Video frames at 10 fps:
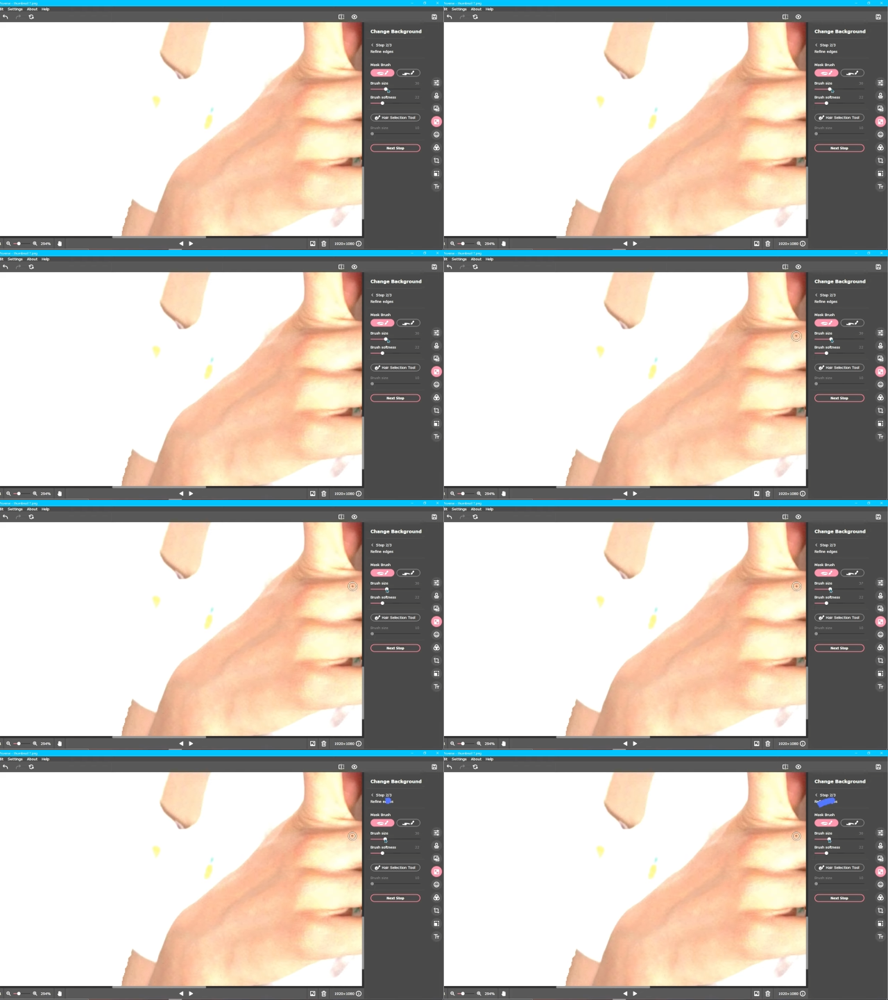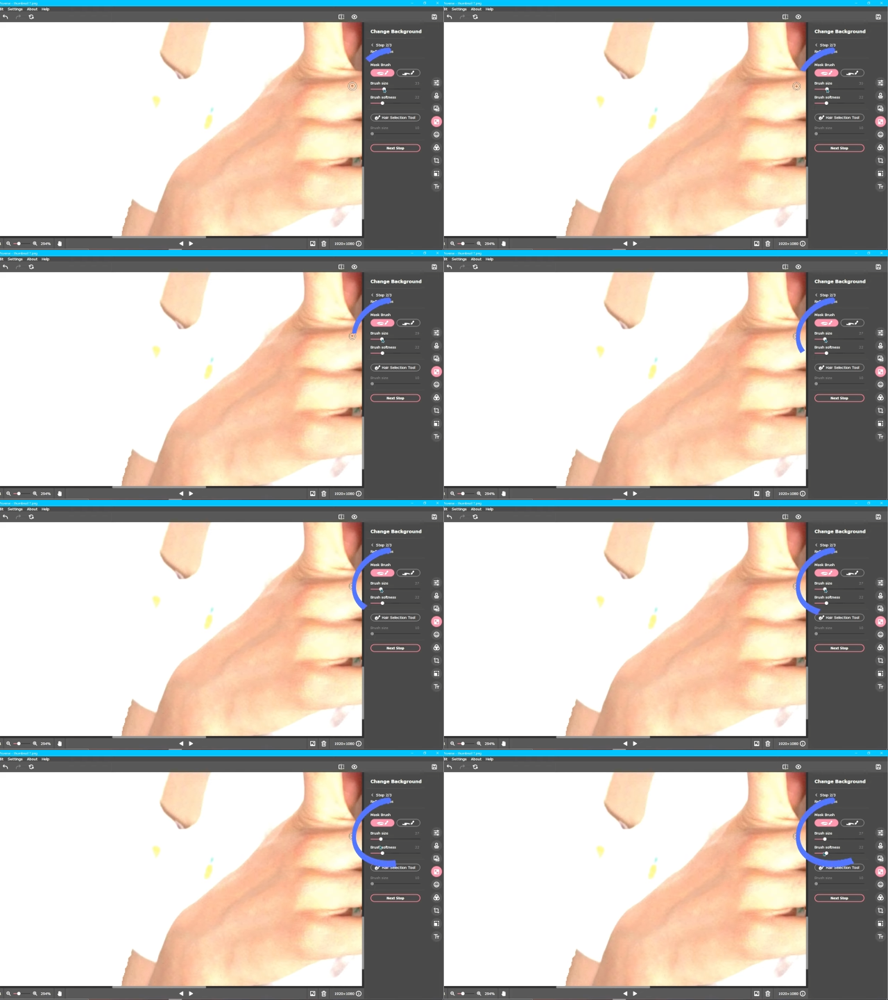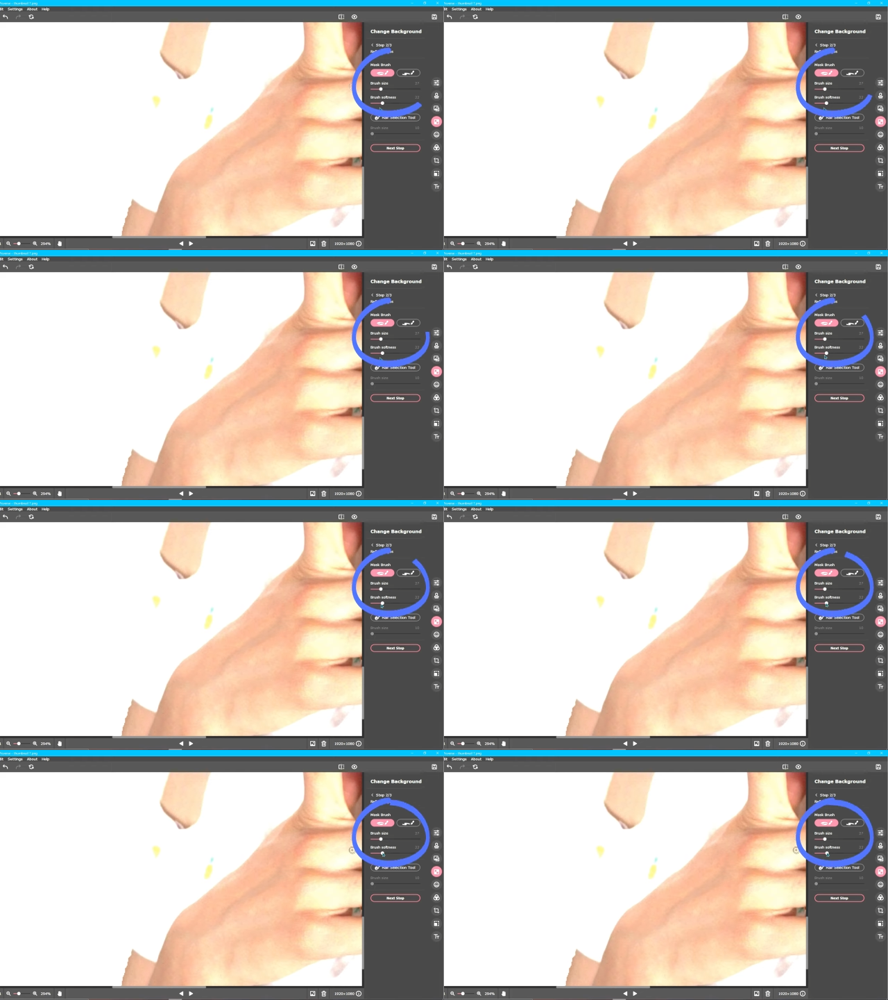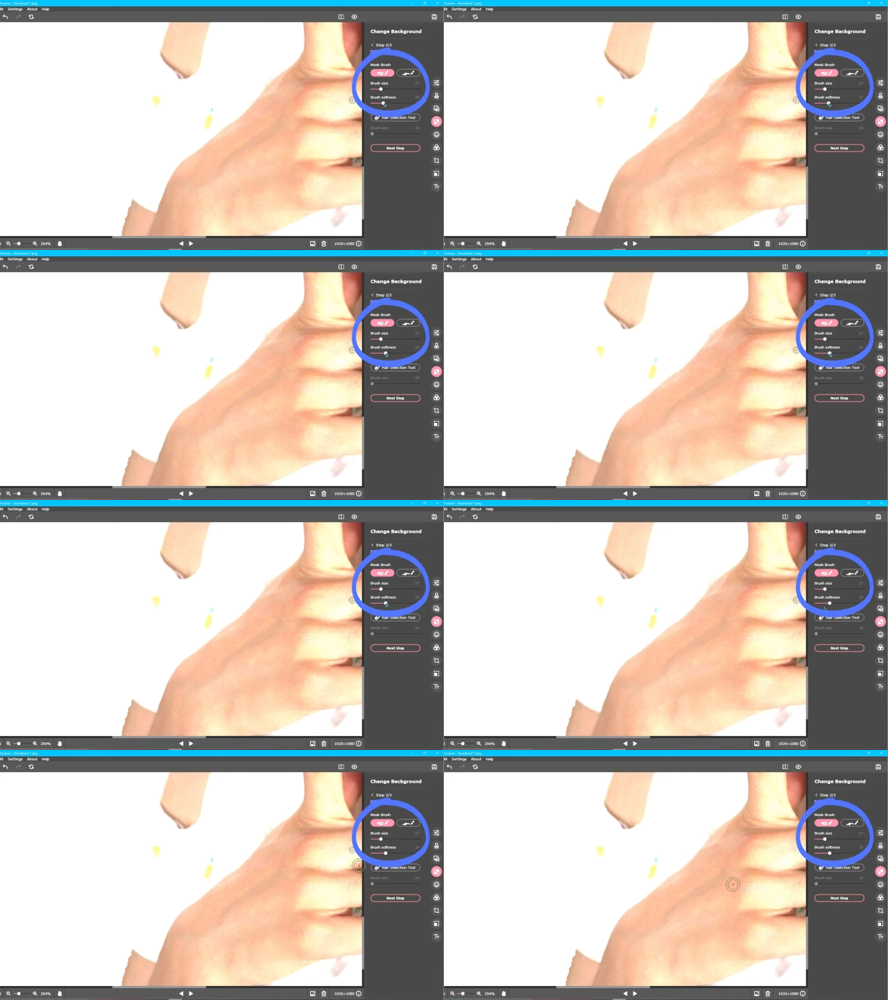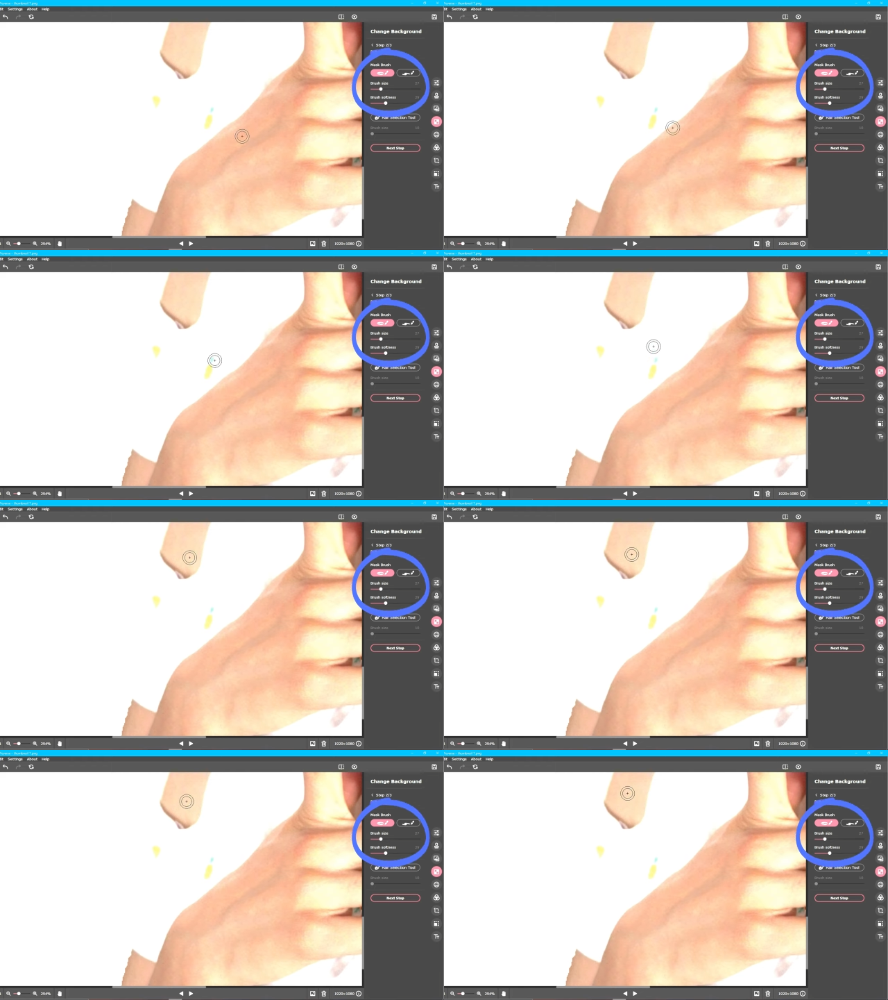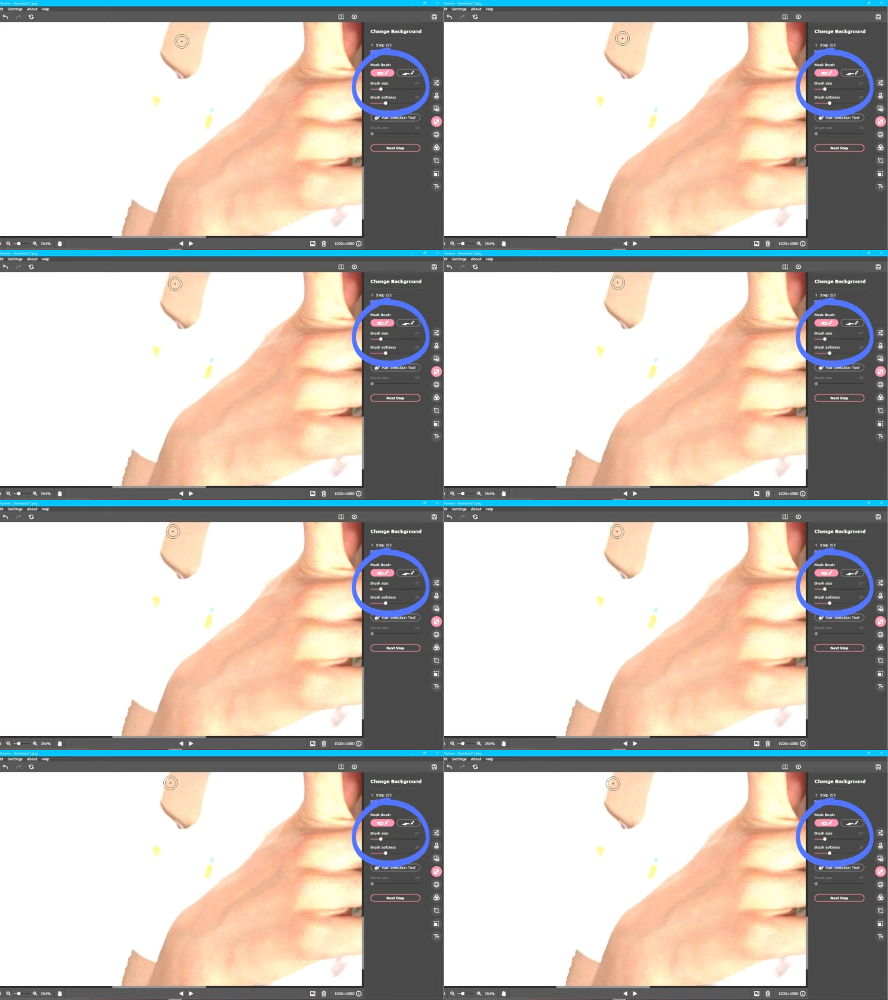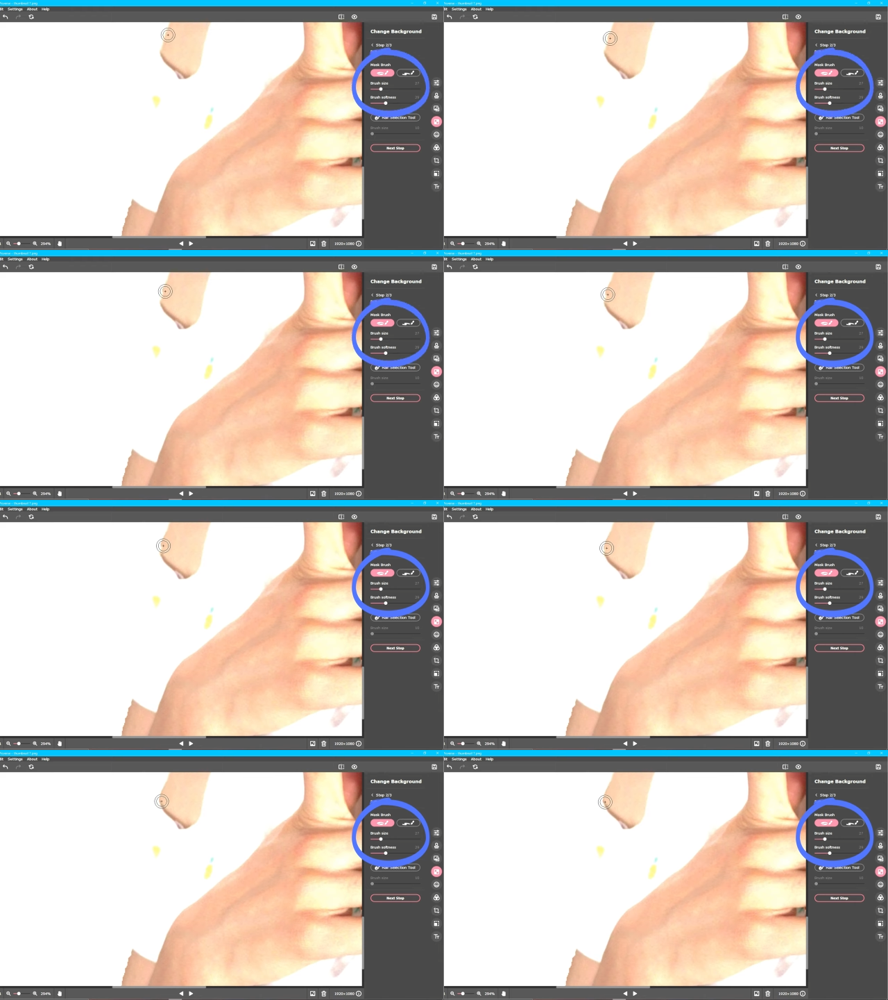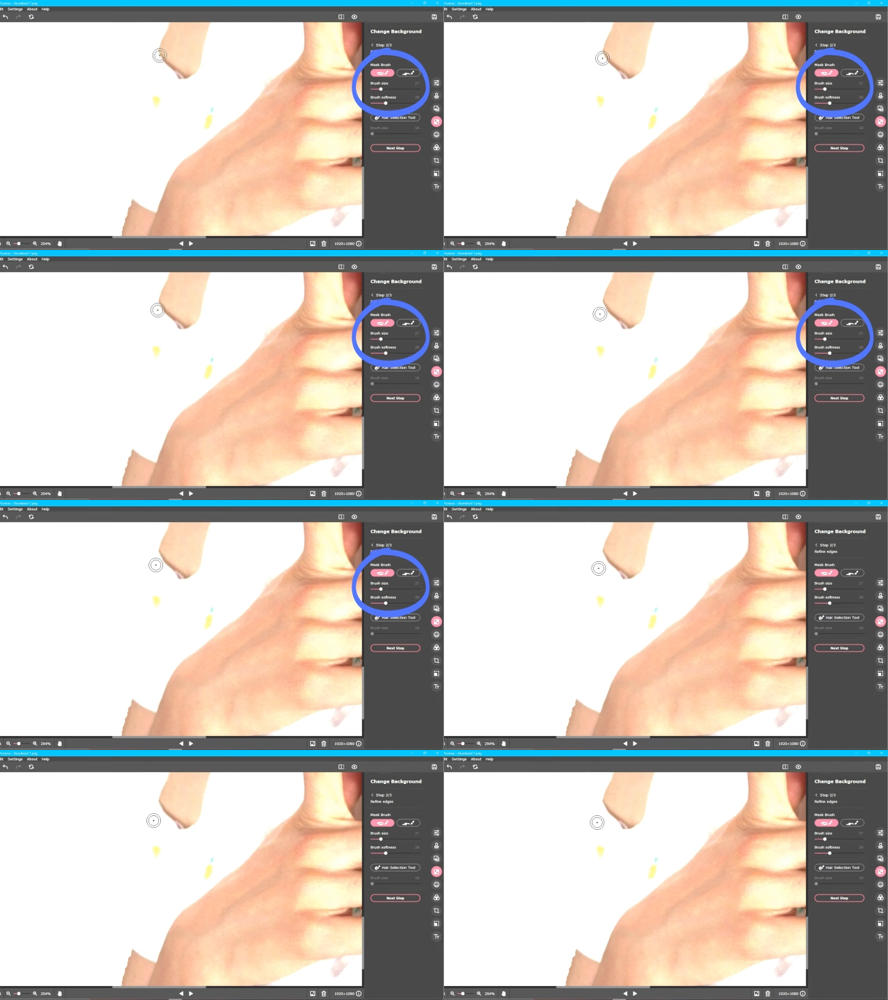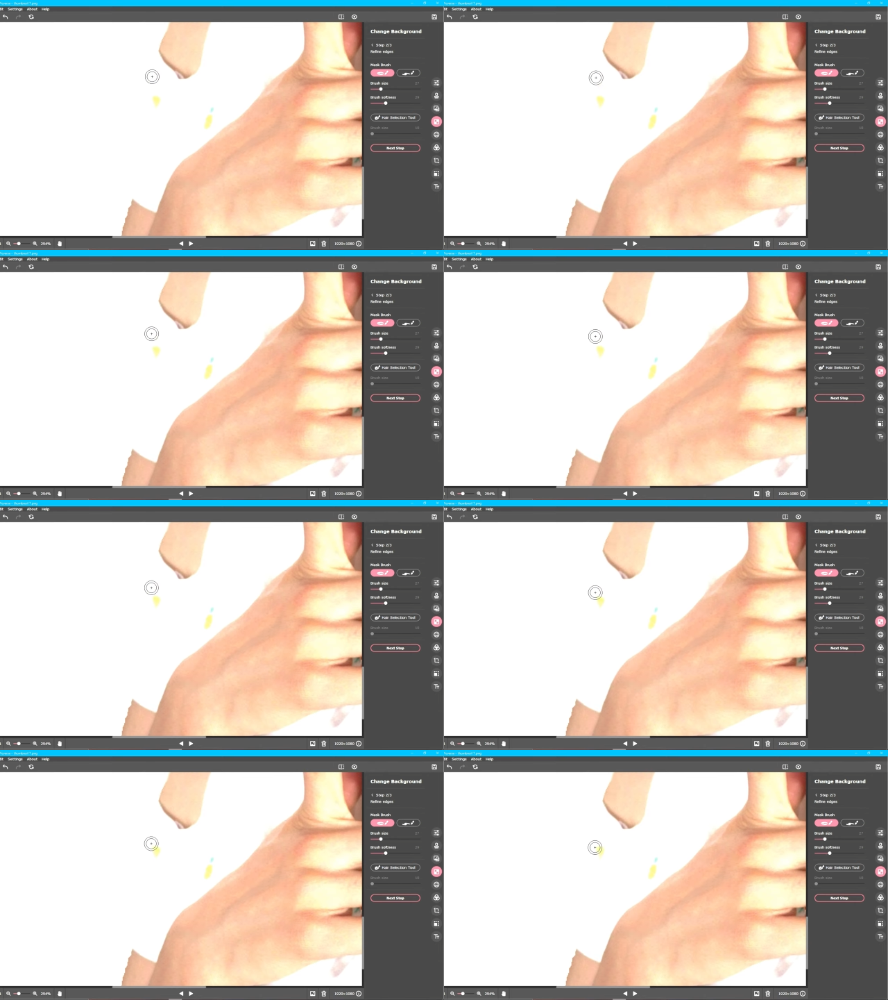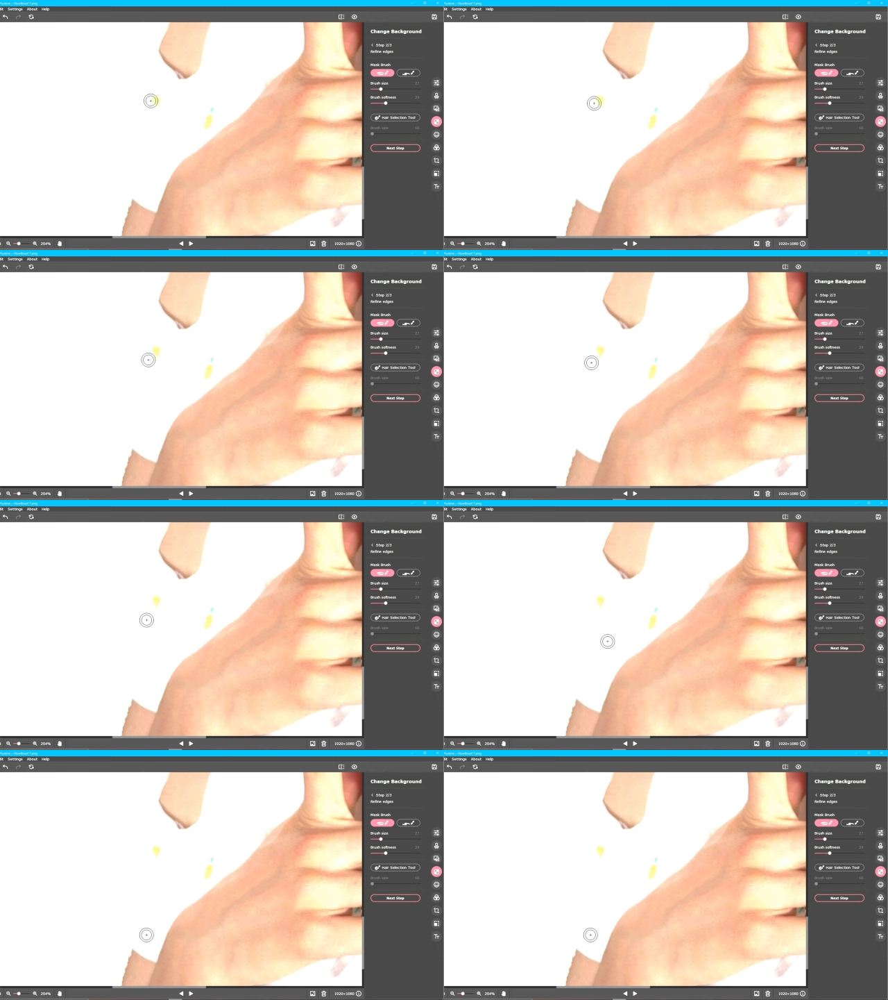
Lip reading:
Nobody's mouth can be seen.